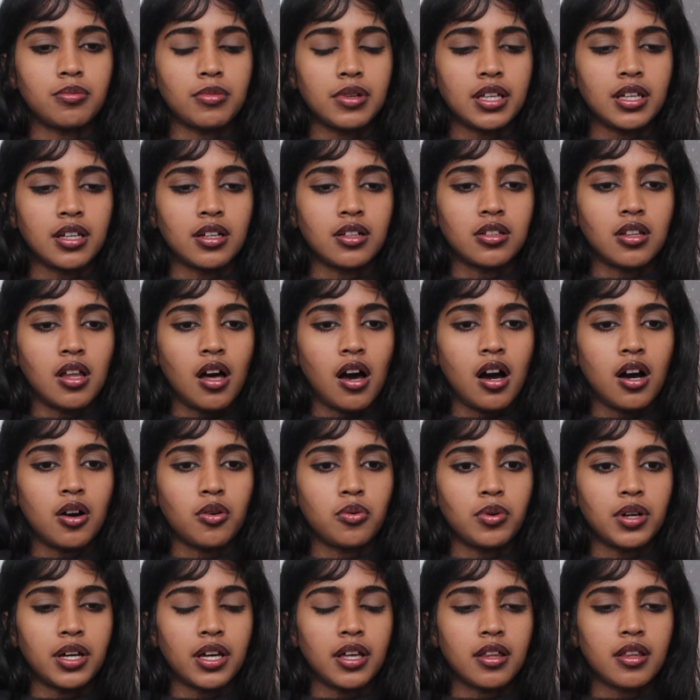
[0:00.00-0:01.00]
me a
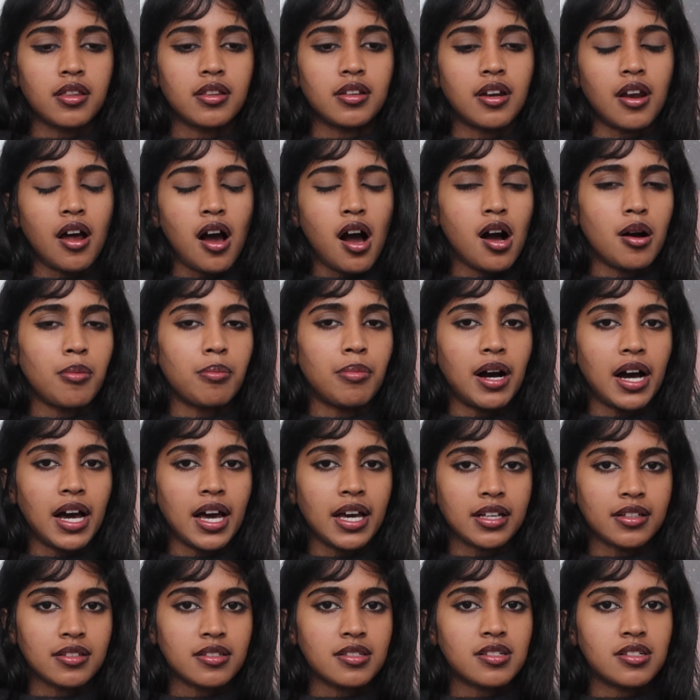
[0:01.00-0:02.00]
lot with not
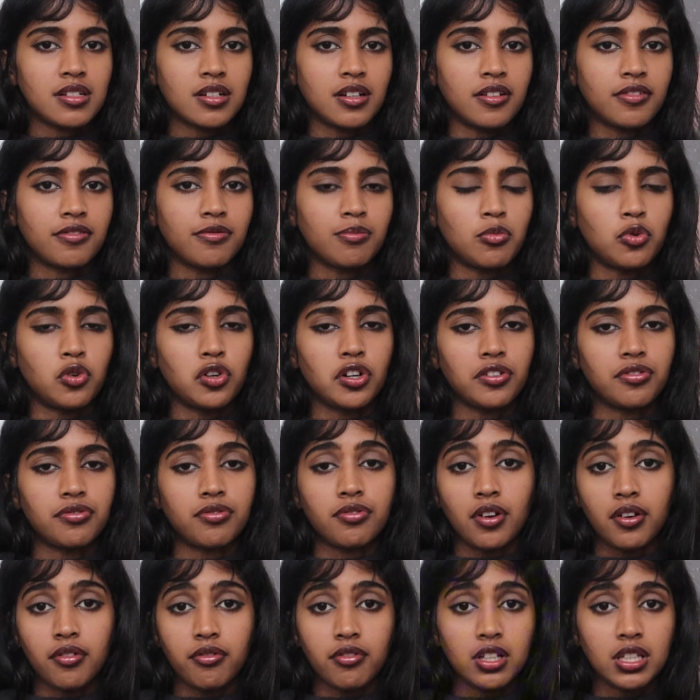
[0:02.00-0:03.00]
buying stuff more
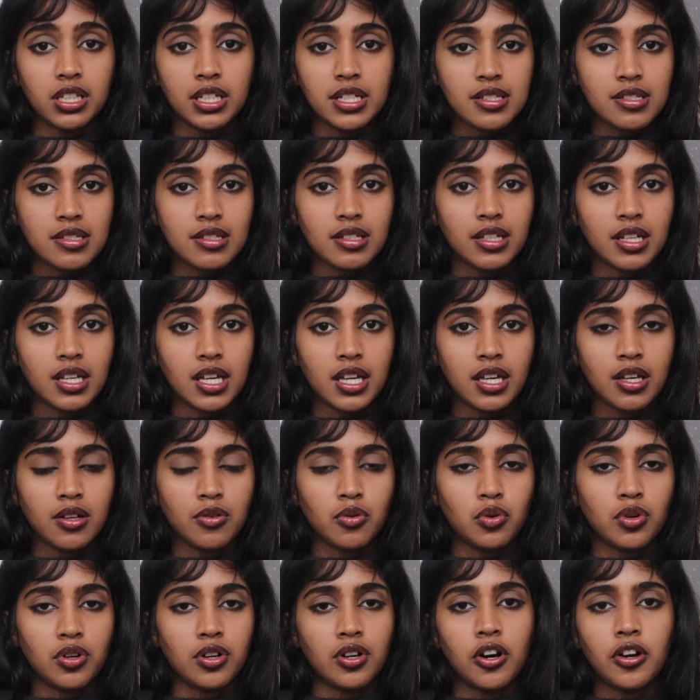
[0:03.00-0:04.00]
frivolously
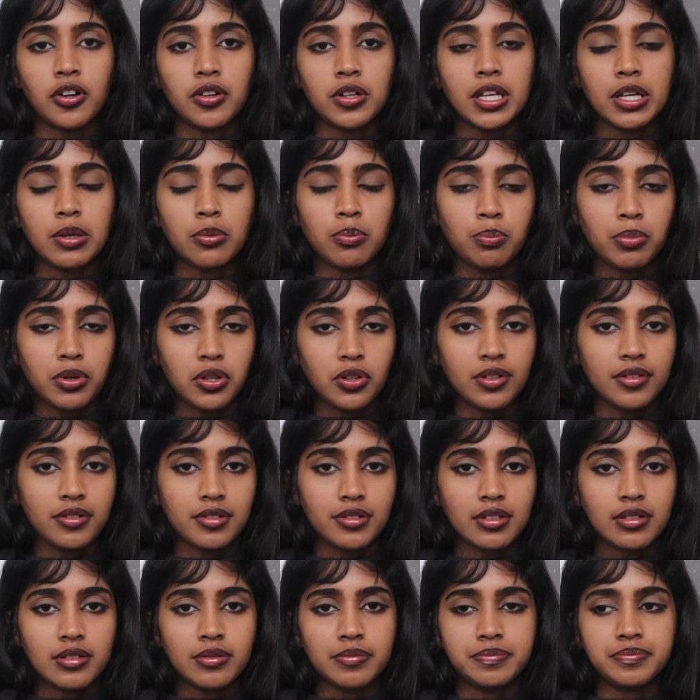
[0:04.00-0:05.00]
or on
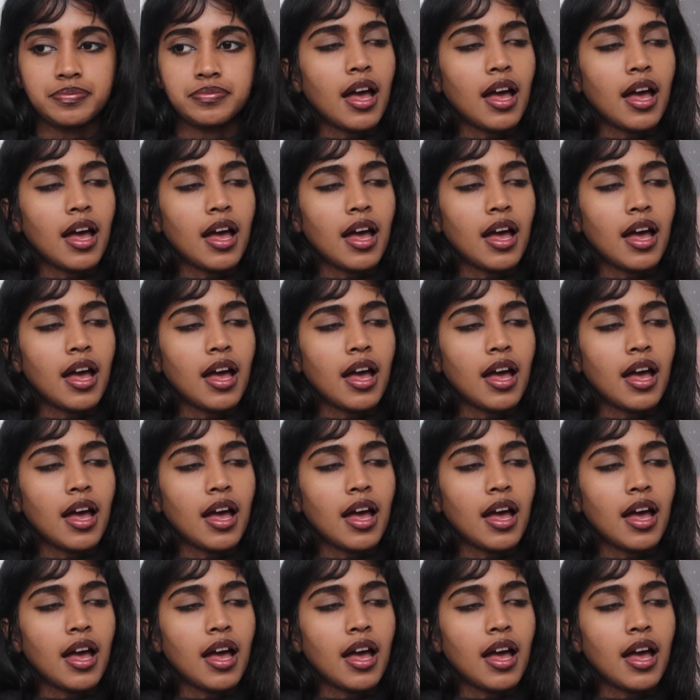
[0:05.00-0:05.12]
impulse.